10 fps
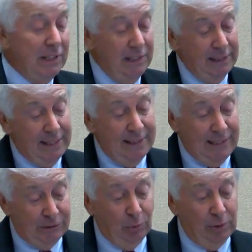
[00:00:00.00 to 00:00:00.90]
And again,
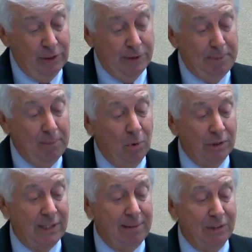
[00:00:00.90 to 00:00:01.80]
that's where we're going to spend more
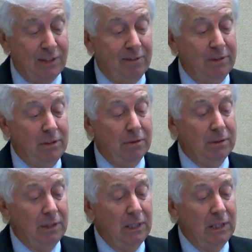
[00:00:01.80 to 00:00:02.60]
time this afternoon.